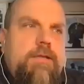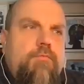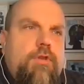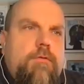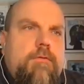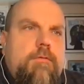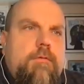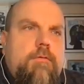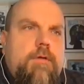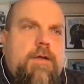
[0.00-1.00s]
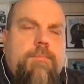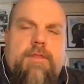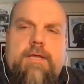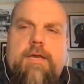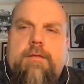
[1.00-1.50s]
that when you talk
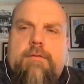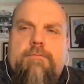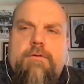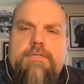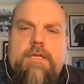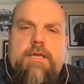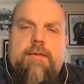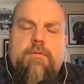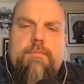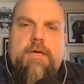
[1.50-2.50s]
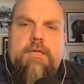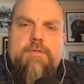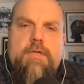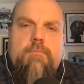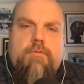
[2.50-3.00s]
about that, the first thing that came to mind
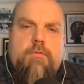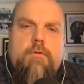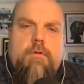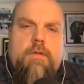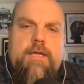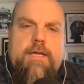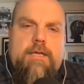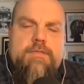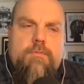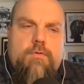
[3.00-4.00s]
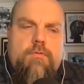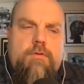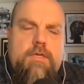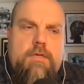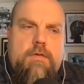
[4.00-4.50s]
is on parole. I had someone who
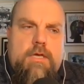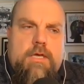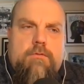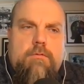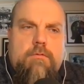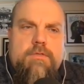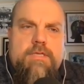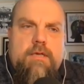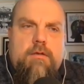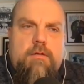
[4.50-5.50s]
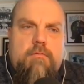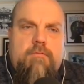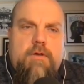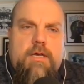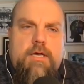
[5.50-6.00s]
did 2
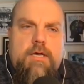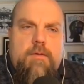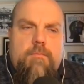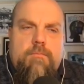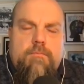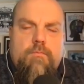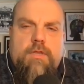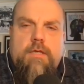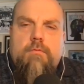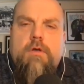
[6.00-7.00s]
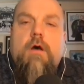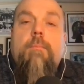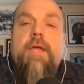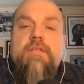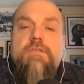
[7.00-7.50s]
consecutive, what they would call
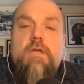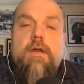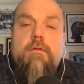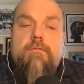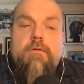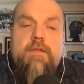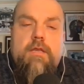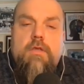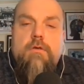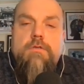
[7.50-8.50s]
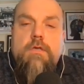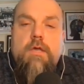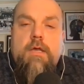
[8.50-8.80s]
manslaughter for 10 years.